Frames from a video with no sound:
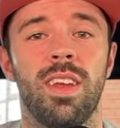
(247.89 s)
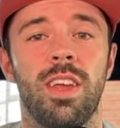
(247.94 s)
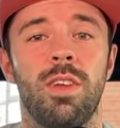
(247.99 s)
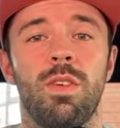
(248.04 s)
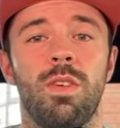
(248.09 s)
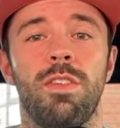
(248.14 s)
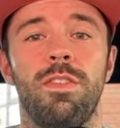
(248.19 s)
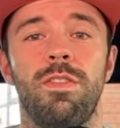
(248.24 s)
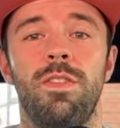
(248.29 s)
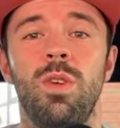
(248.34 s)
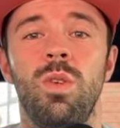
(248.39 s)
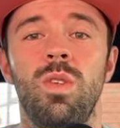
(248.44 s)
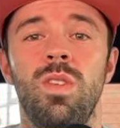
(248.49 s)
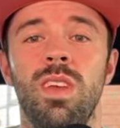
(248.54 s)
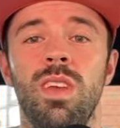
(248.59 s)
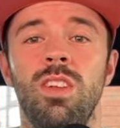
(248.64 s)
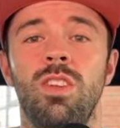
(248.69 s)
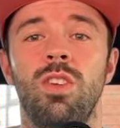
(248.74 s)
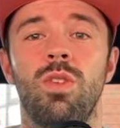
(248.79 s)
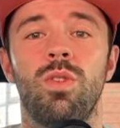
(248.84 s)
and
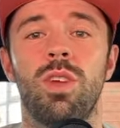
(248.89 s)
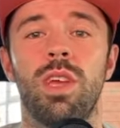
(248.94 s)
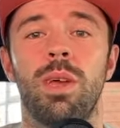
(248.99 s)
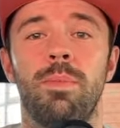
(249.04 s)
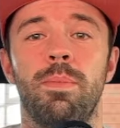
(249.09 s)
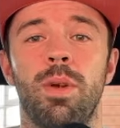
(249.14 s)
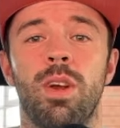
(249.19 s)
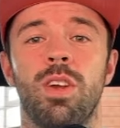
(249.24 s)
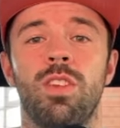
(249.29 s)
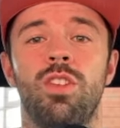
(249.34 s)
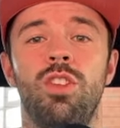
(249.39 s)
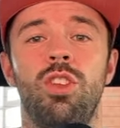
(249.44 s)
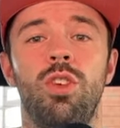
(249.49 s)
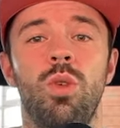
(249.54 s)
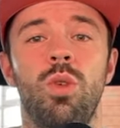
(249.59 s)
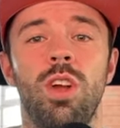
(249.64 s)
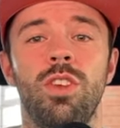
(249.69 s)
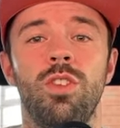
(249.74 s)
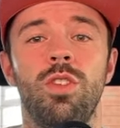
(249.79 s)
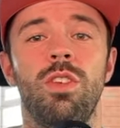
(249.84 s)
refusing to reimburse
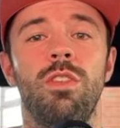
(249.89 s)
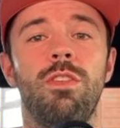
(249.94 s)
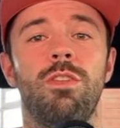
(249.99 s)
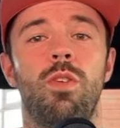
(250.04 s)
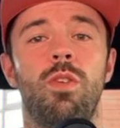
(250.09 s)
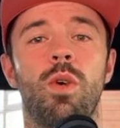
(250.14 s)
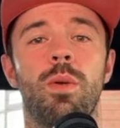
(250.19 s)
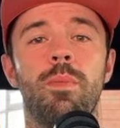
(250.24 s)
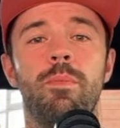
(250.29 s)
$204